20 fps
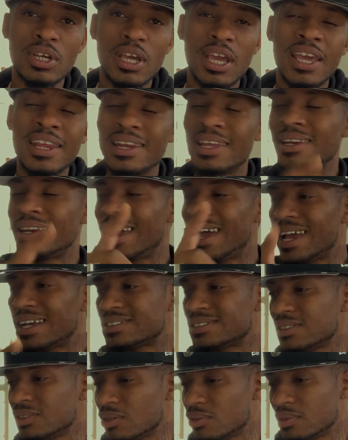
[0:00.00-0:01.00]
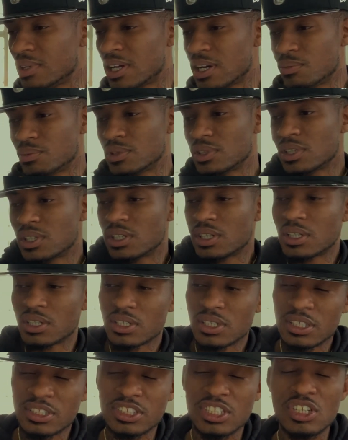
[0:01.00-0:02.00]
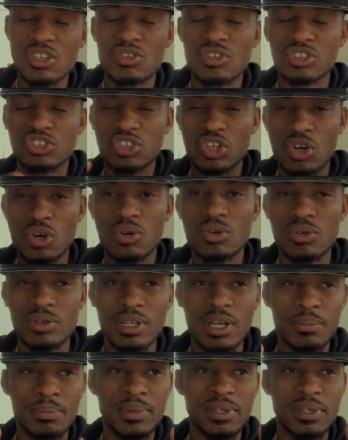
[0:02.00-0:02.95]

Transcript: And actually on that, I want to continue to talk on that